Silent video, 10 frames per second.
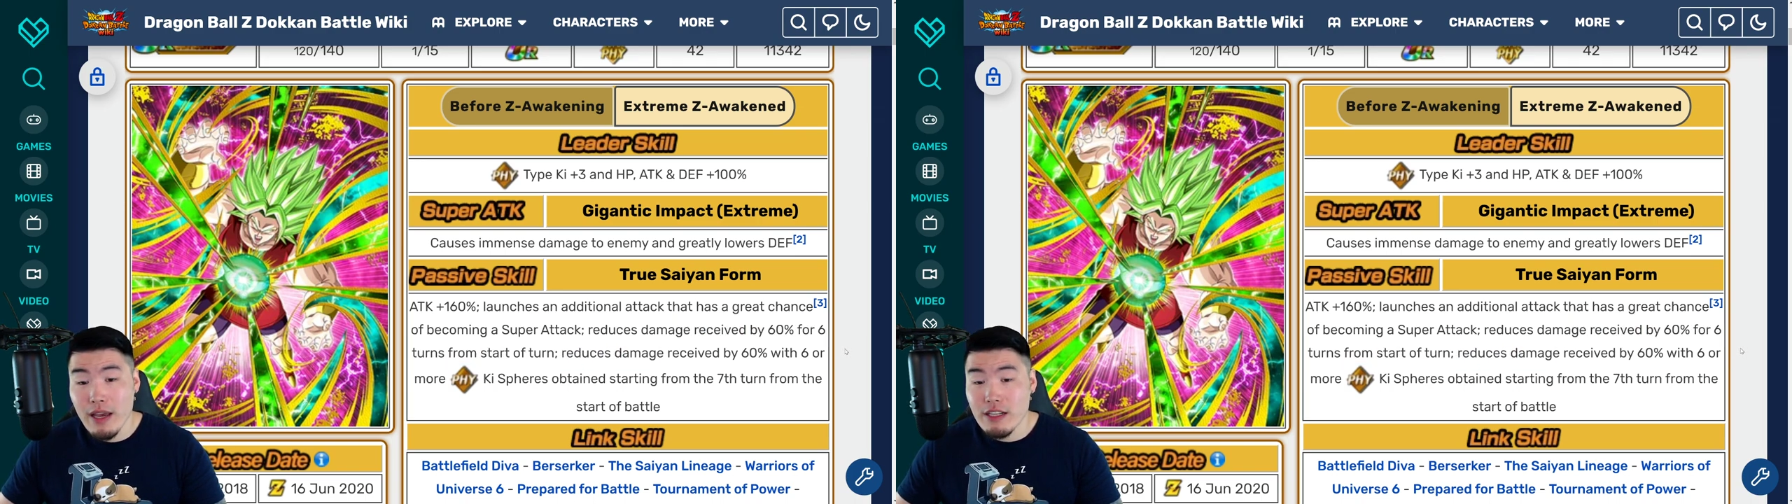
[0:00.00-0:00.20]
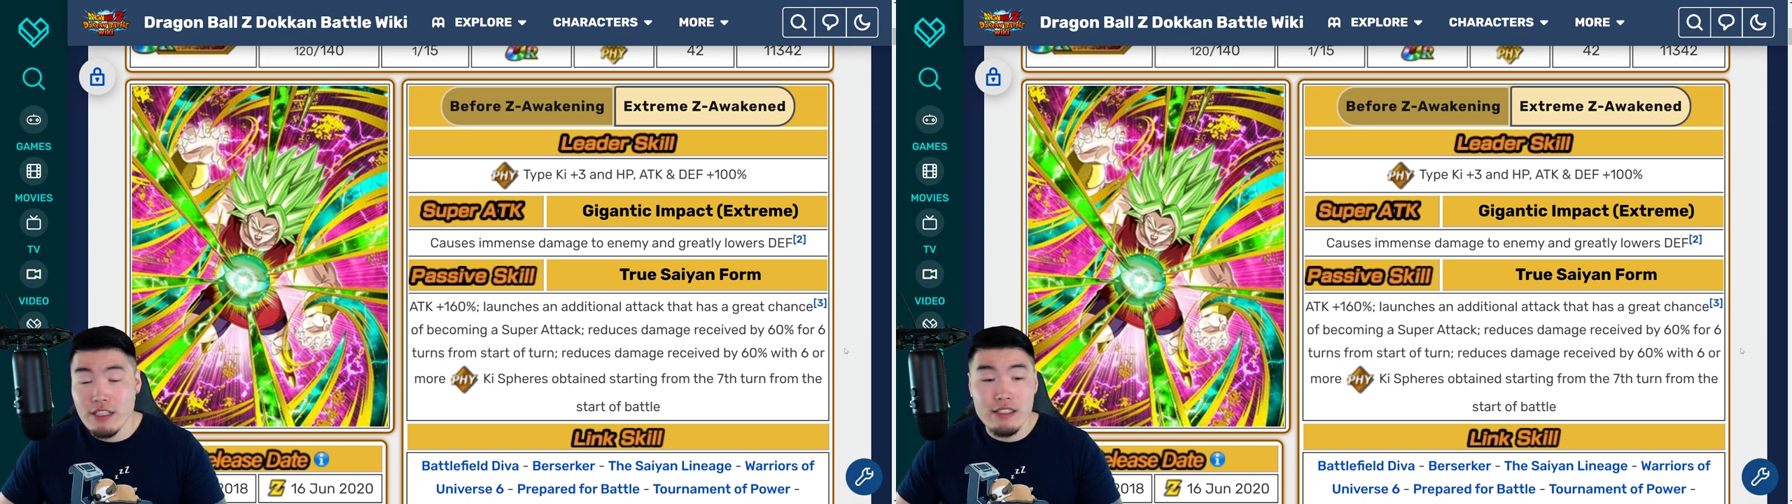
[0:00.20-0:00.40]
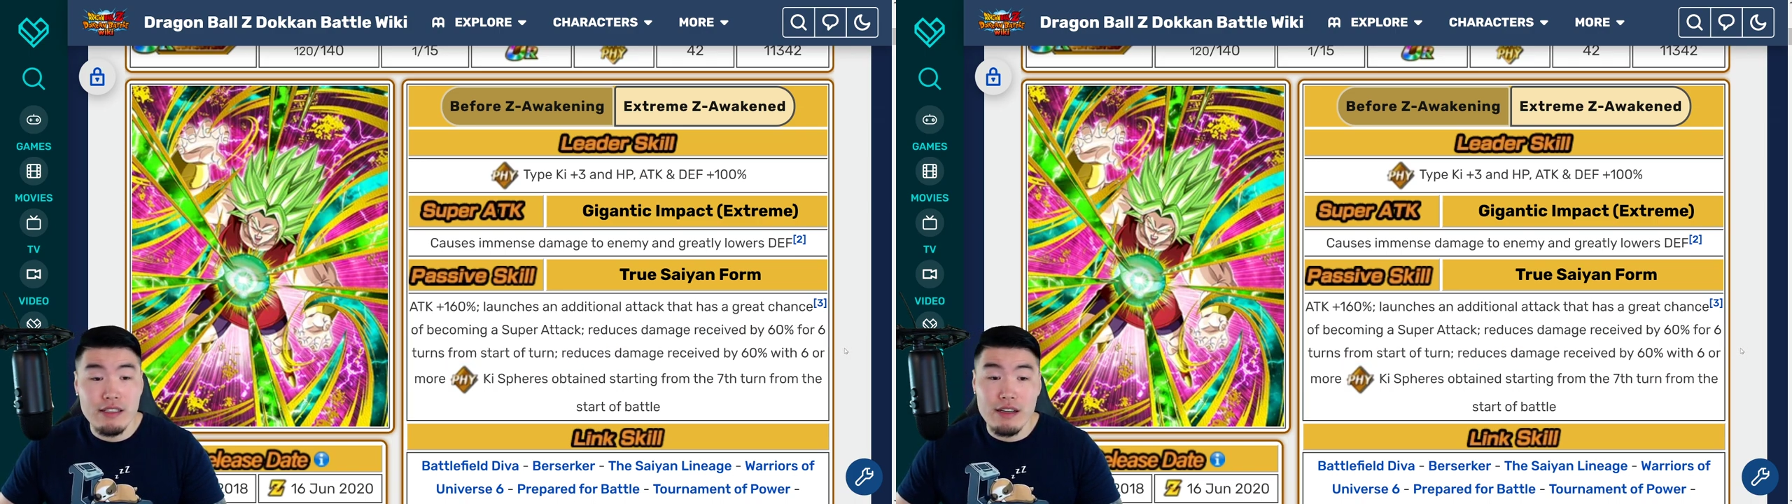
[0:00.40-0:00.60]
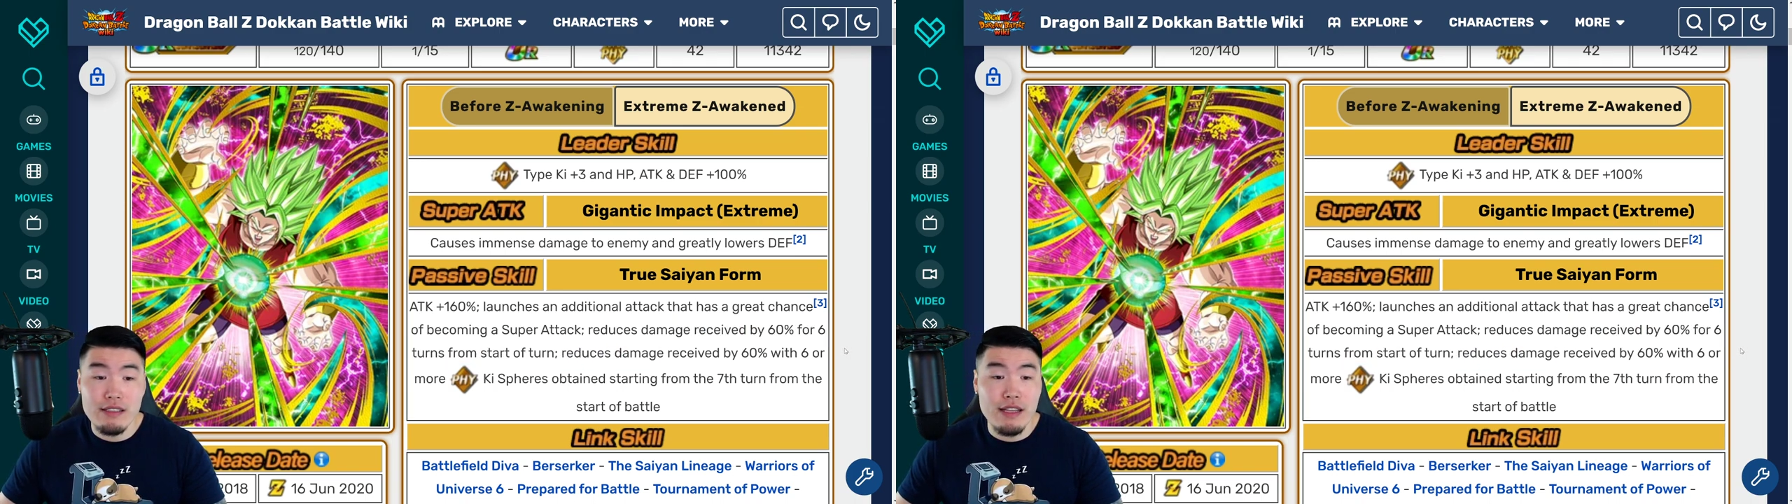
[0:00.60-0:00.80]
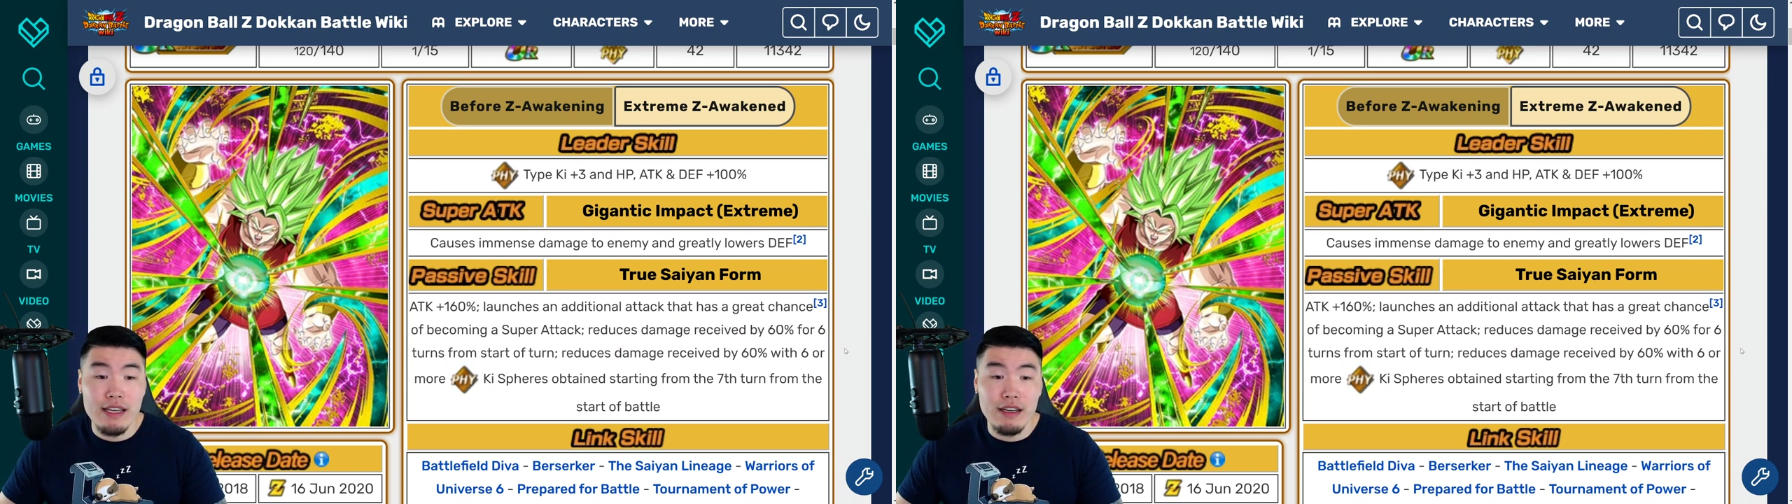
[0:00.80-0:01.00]
She just does
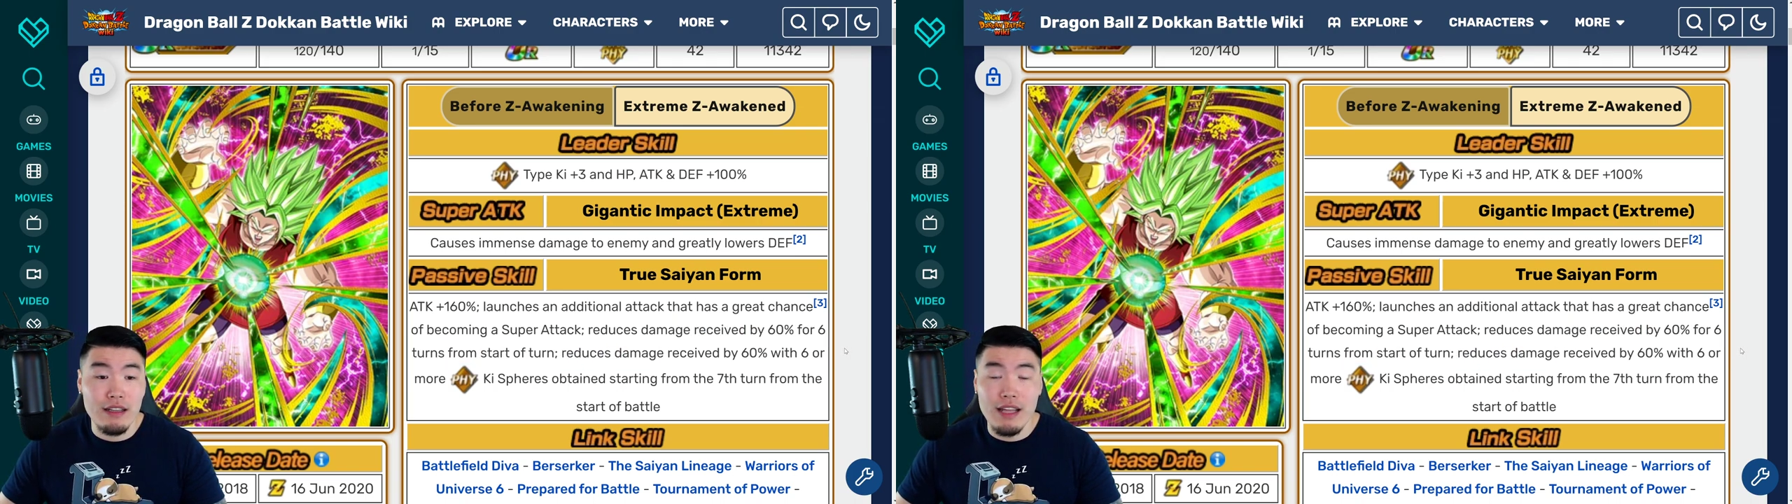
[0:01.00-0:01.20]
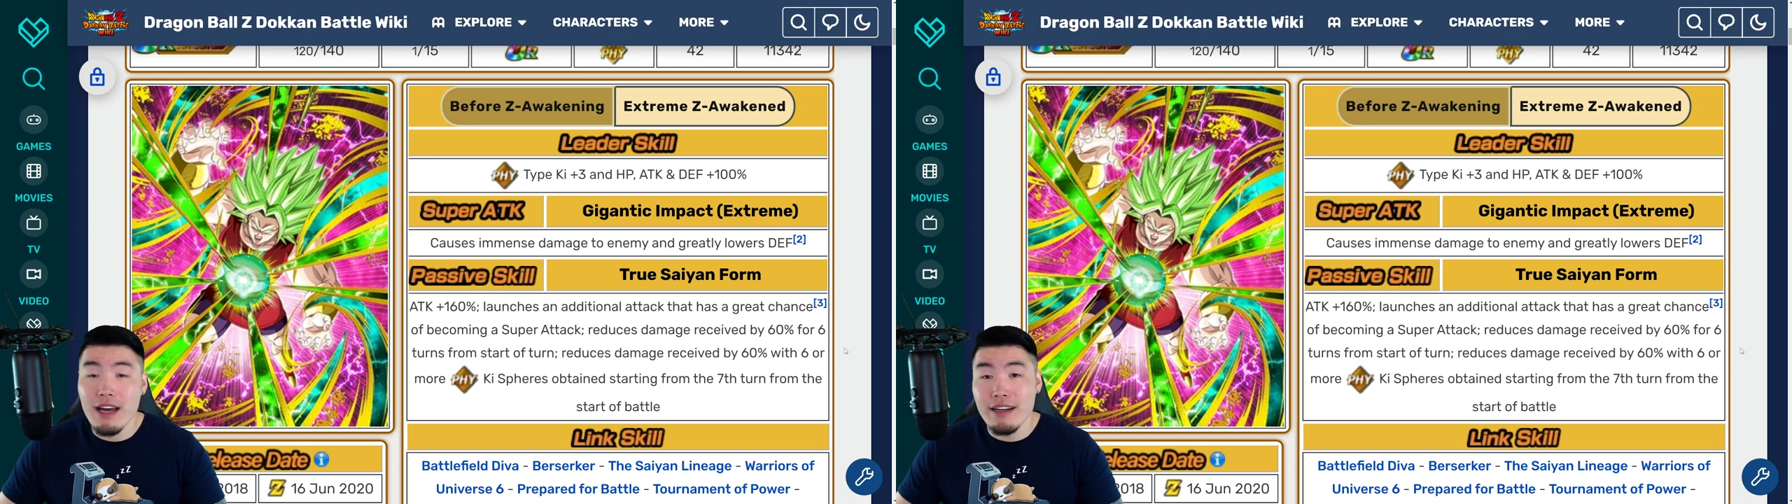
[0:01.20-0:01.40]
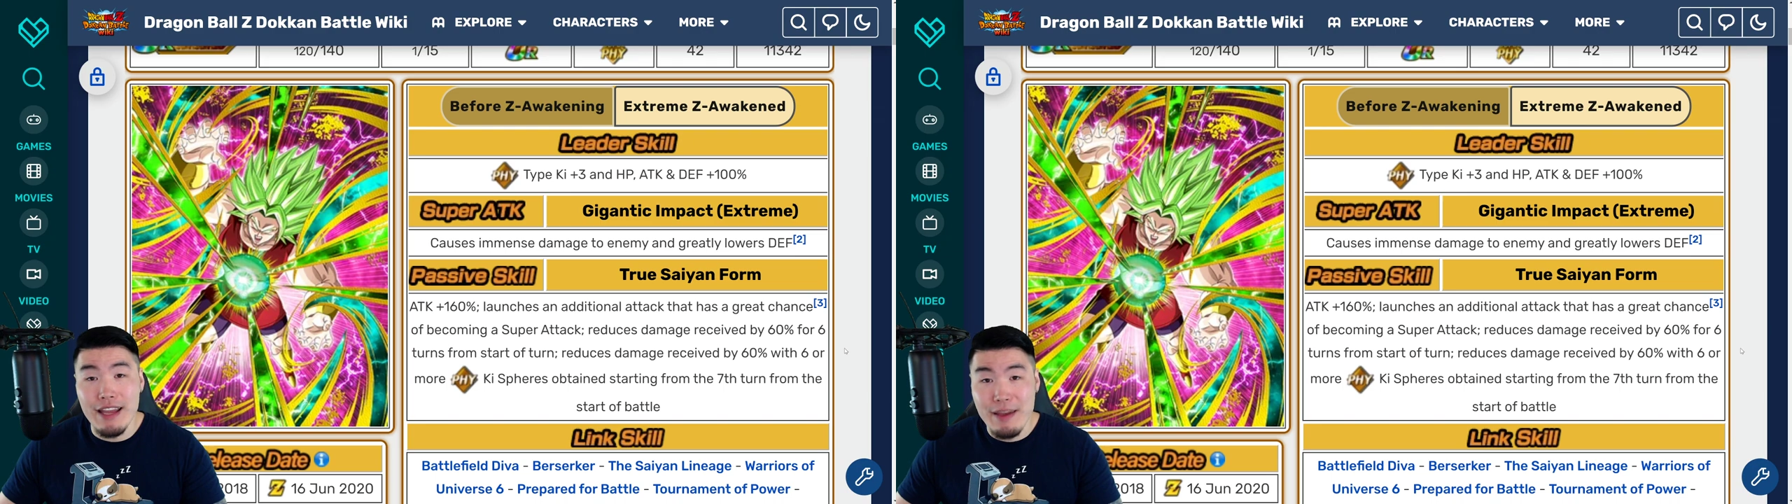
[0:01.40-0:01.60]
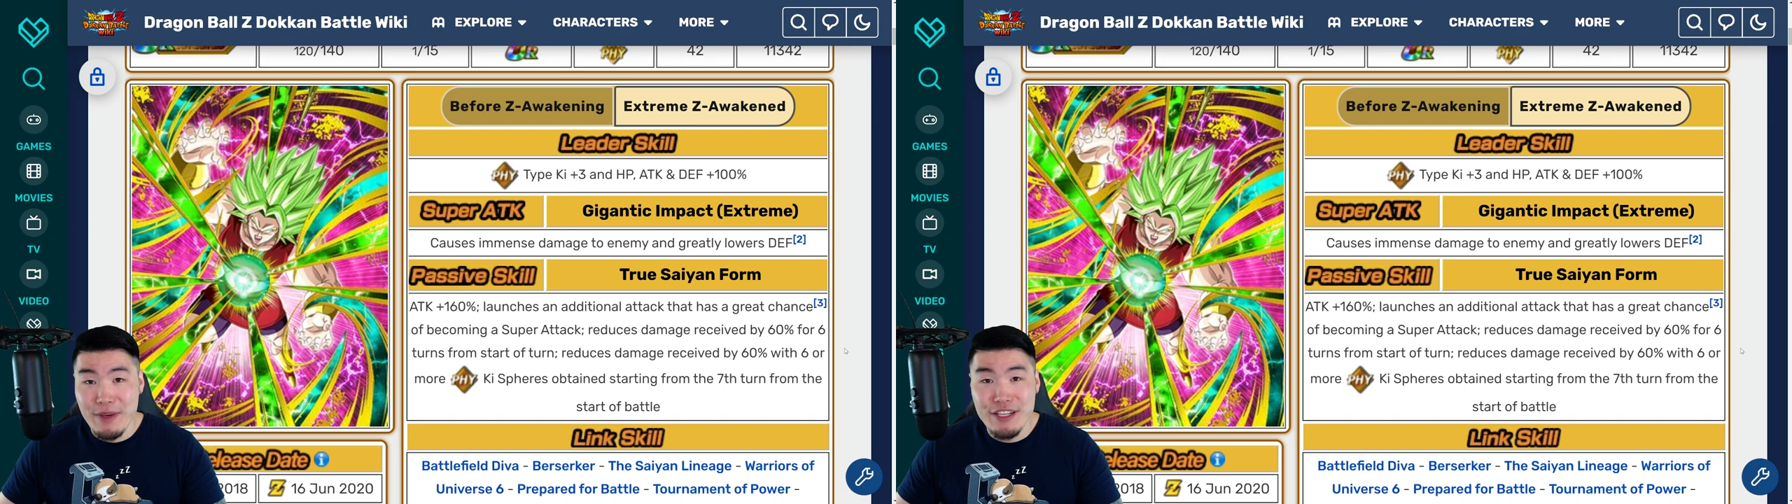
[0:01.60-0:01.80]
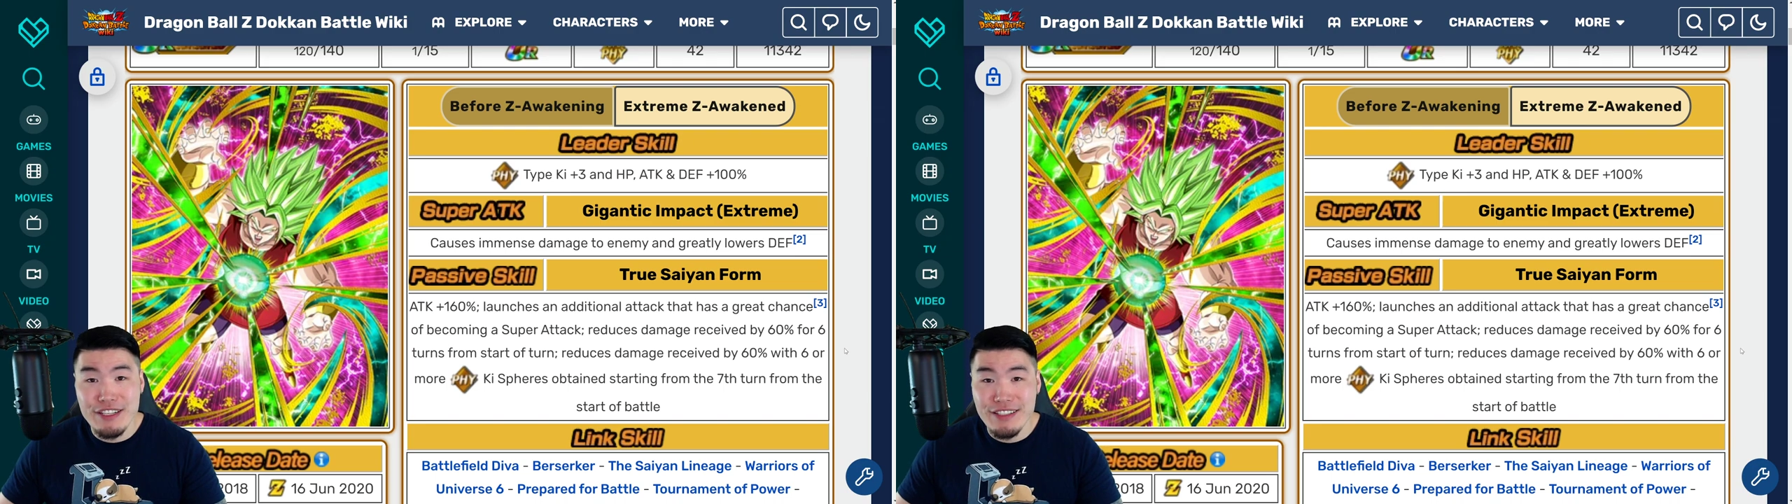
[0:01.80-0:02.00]
like a lot of
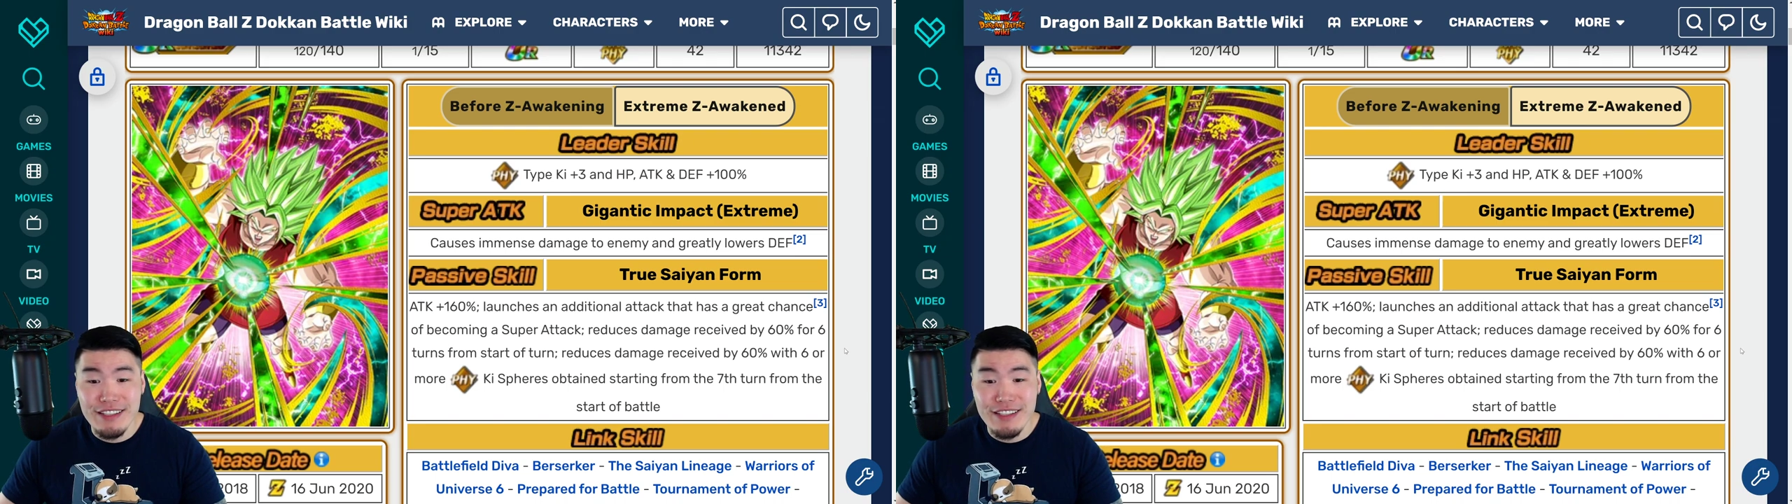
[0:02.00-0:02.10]
damage,